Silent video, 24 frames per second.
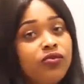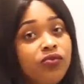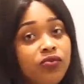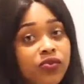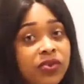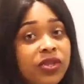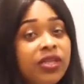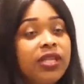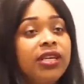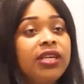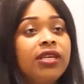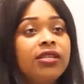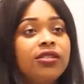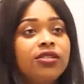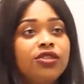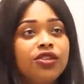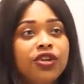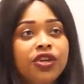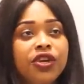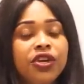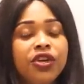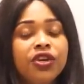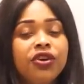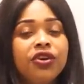really
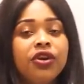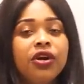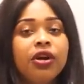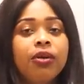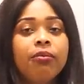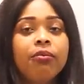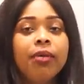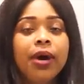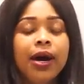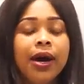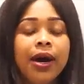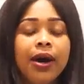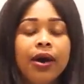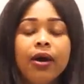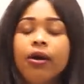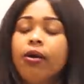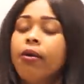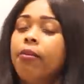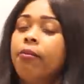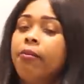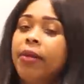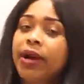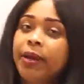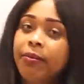insecure
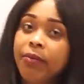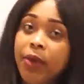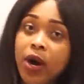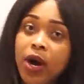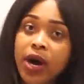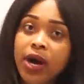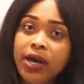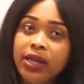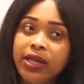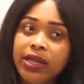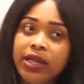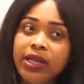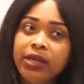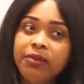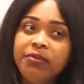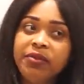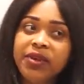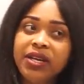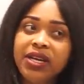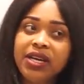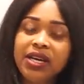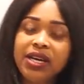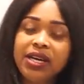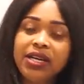about my
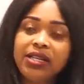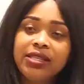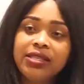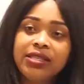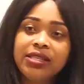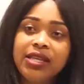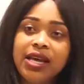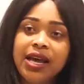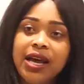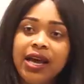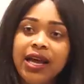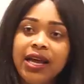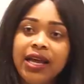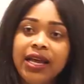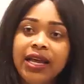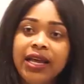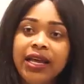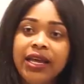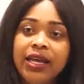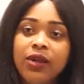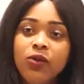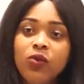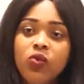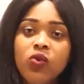body because
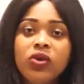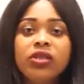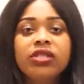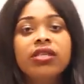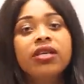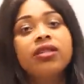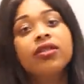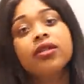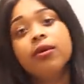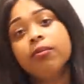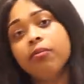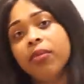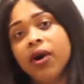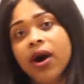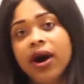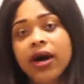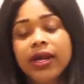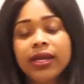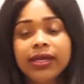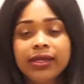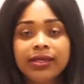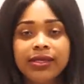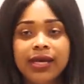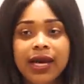it wasn't the
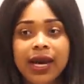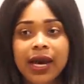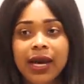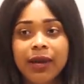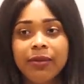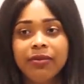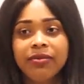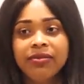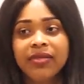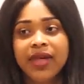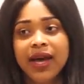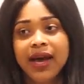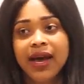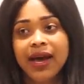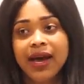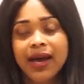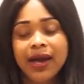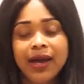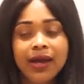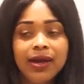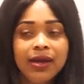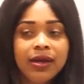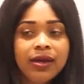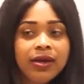body type
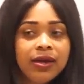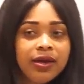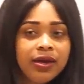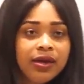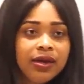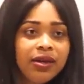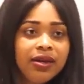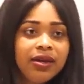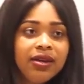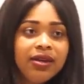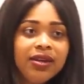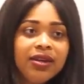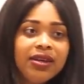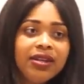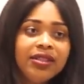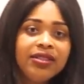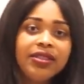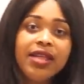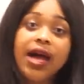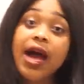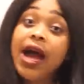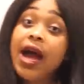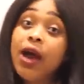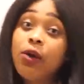that
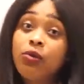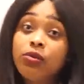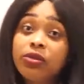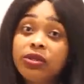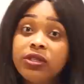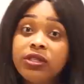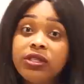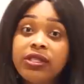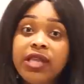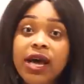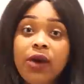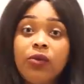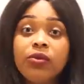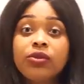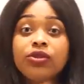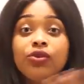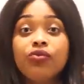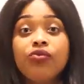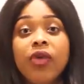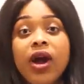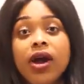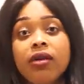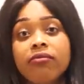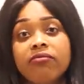was
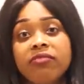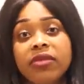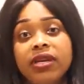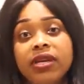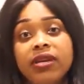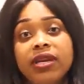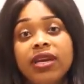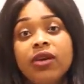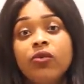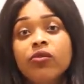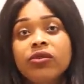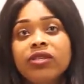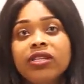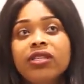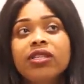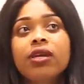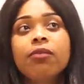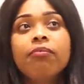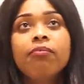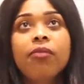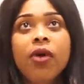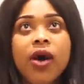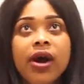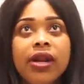around me. It wasn't
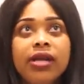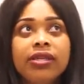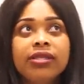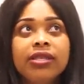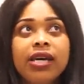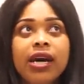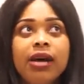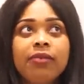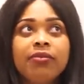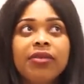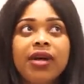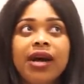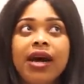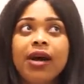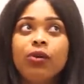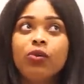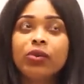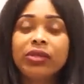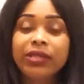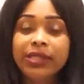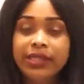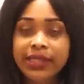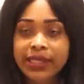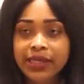the body type that I
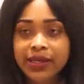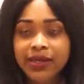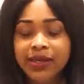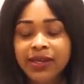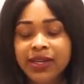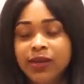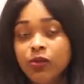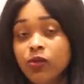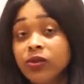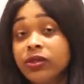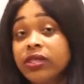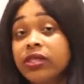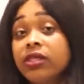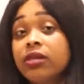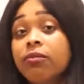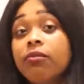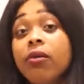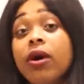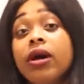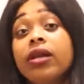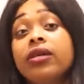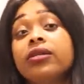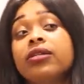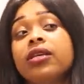was seeing. It wasn't the
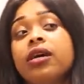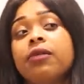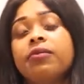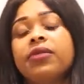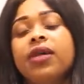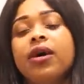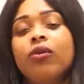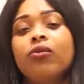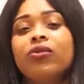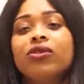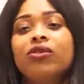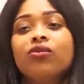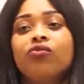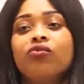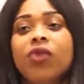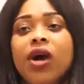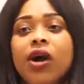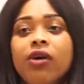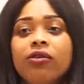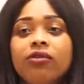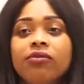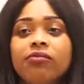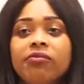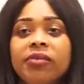body type that was
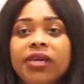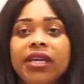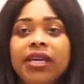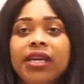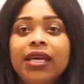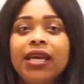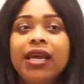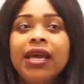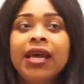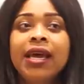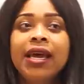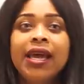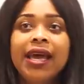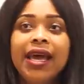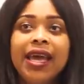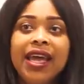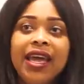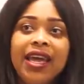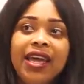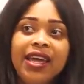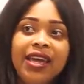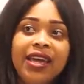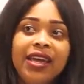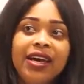around me.
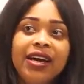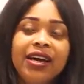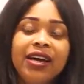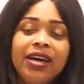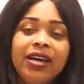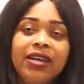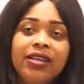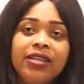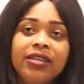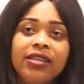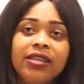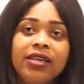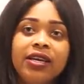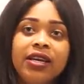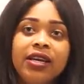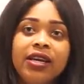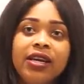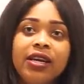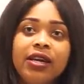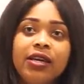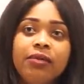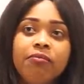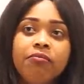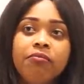
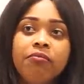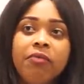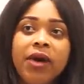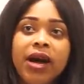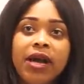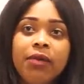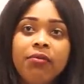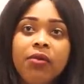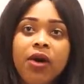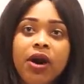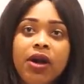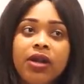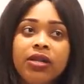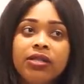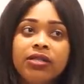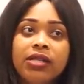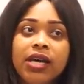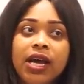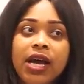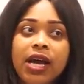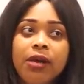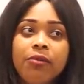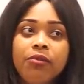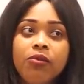And my body
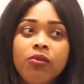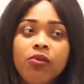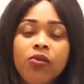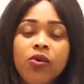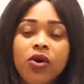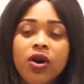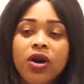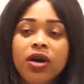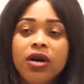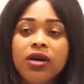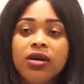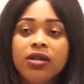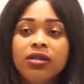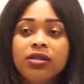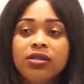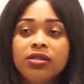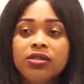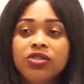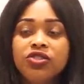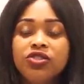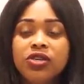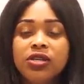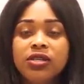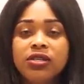type was
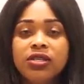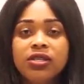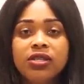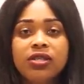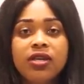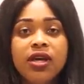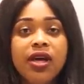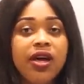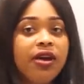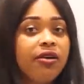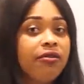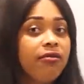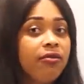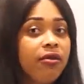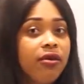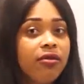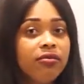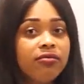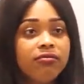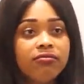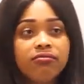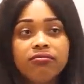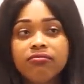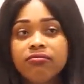just,
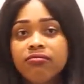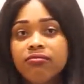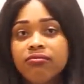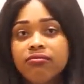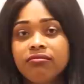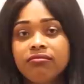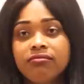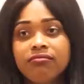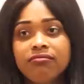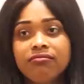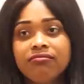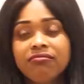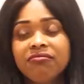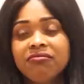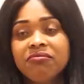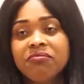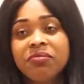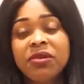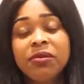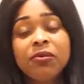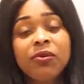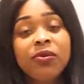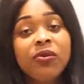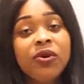
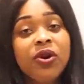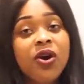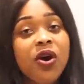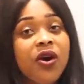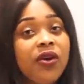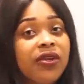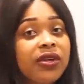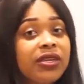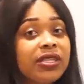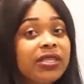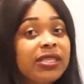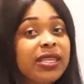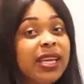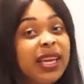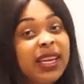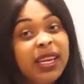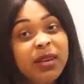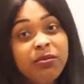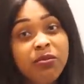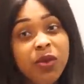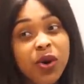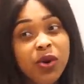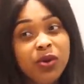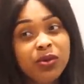people would call it skin
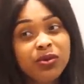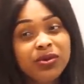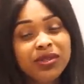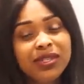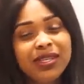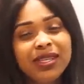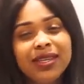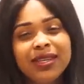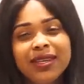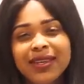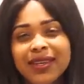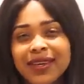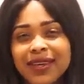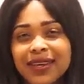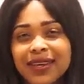and bones.